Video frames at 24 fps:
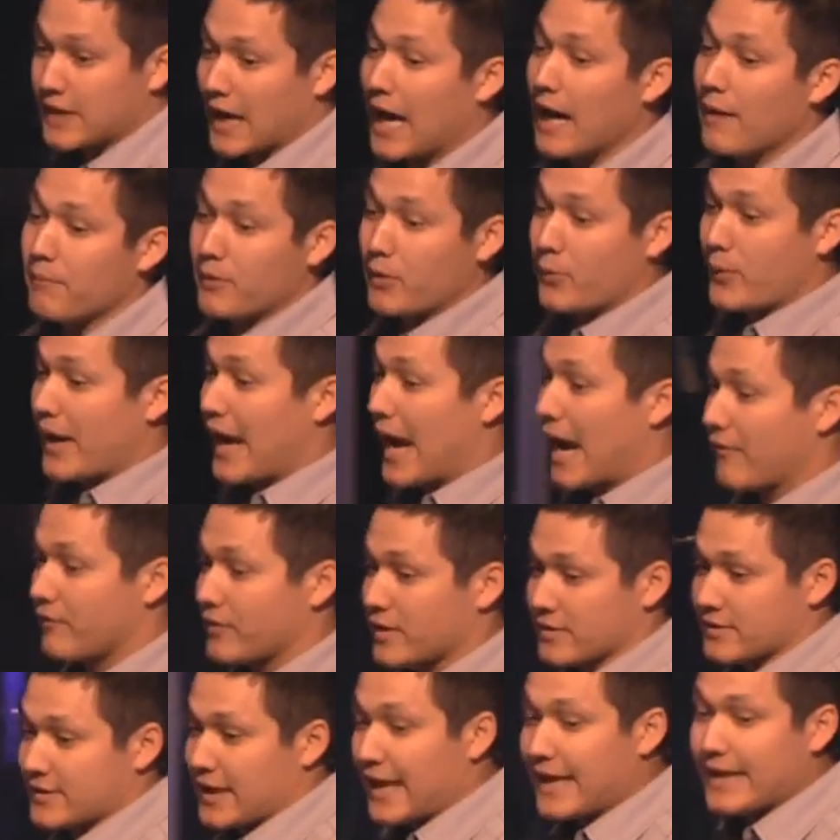copy we have.
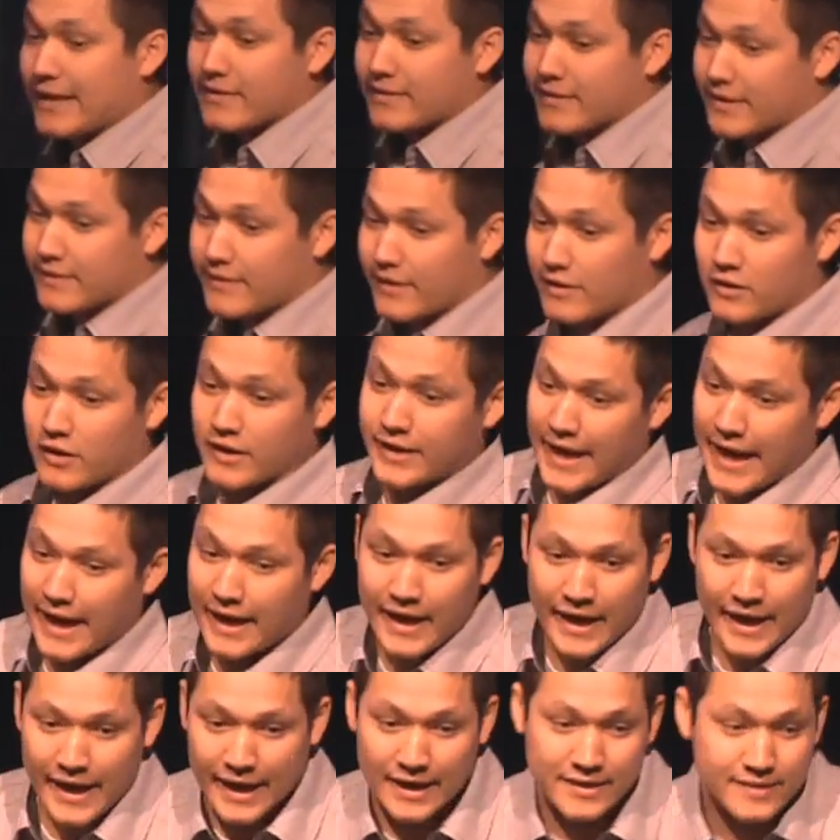The second thing they look at
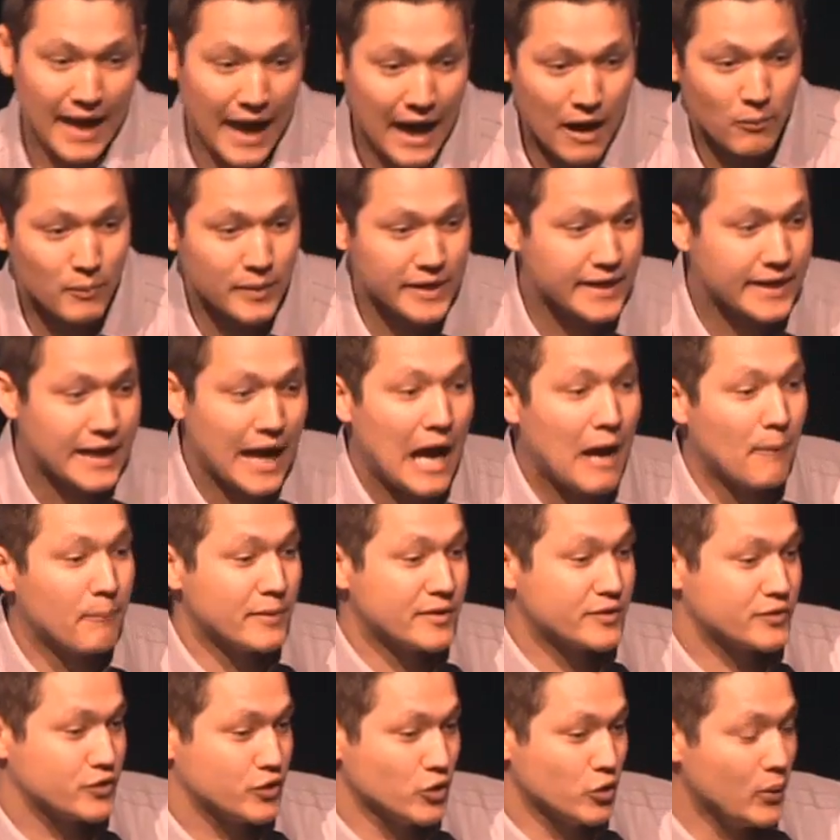is how many
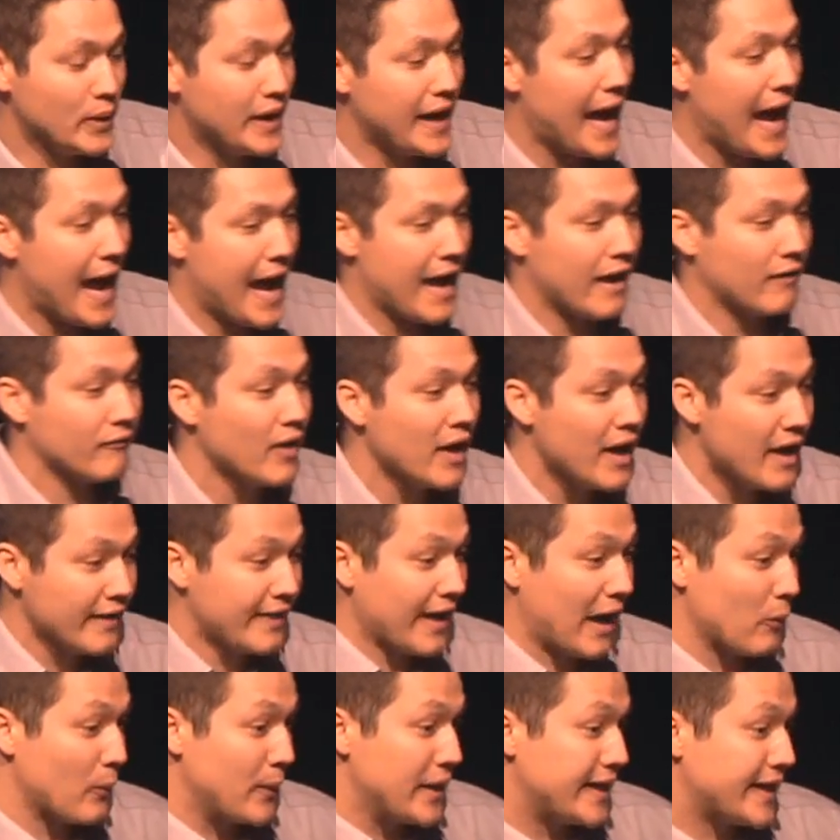copies do we have
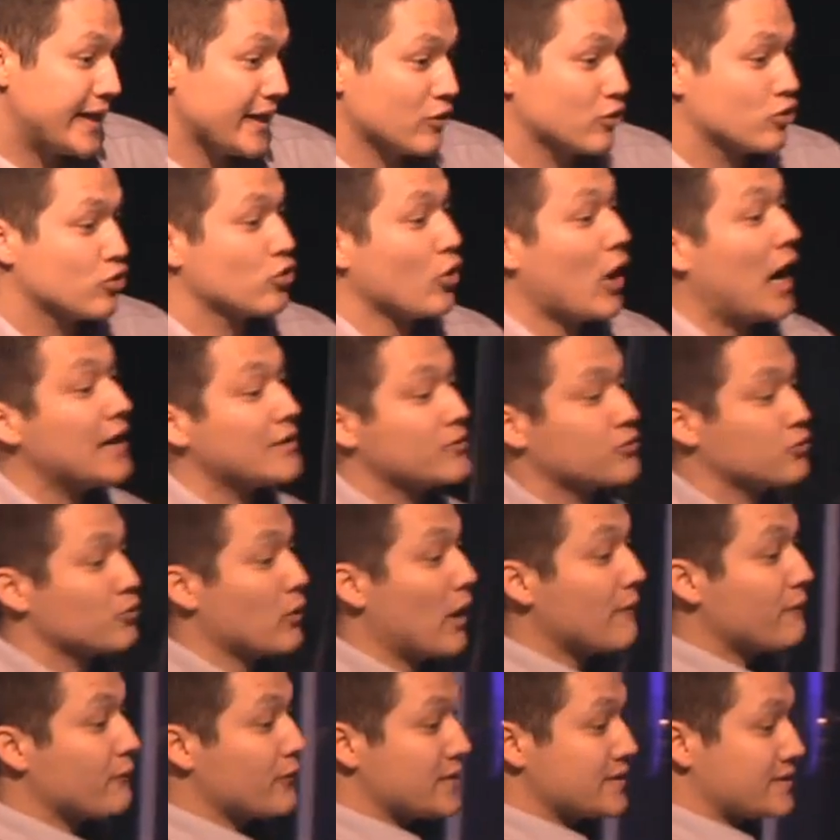that we can cross
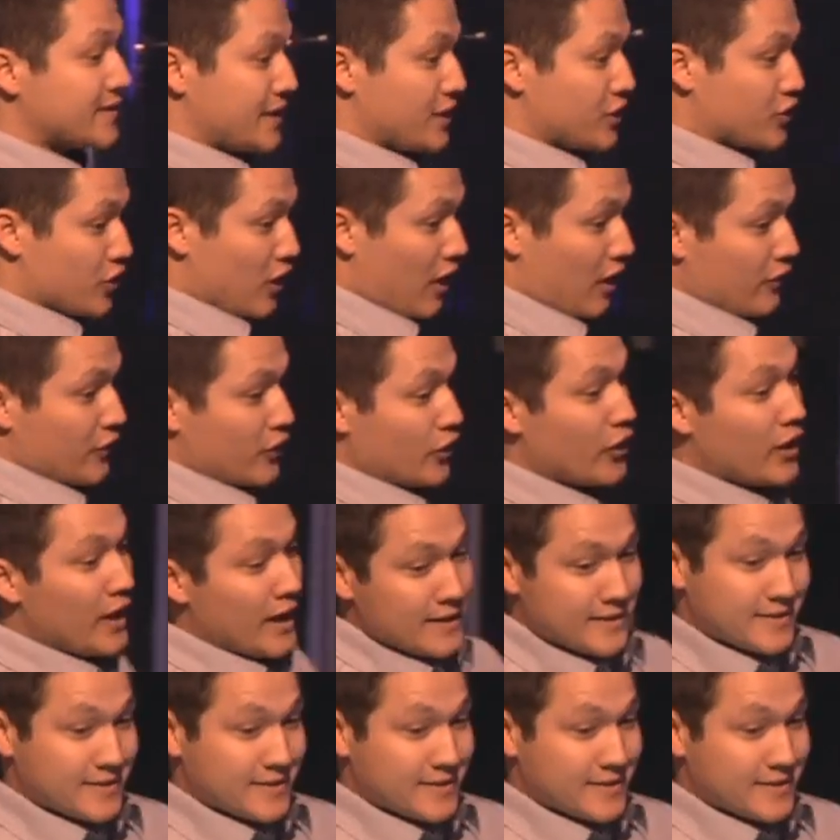reference each other